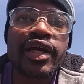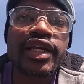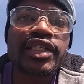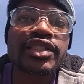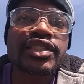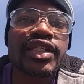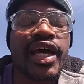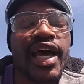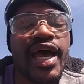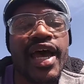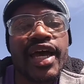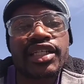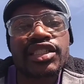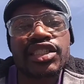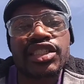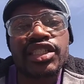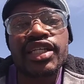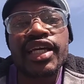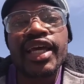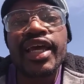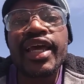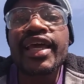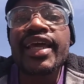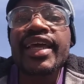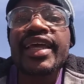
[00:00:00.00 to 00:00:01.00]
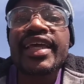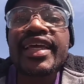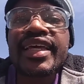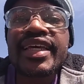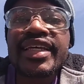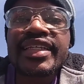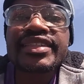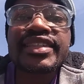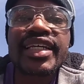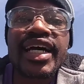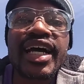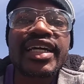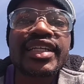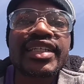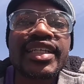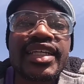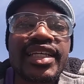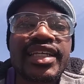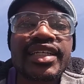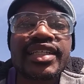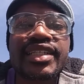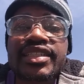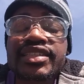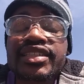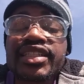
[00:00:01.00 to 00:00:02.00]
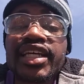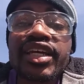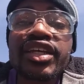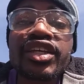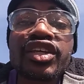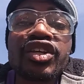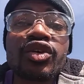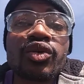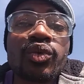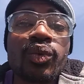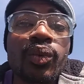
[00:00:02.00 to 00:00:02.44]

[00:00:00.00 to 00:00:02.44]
It's not actually his idea to take you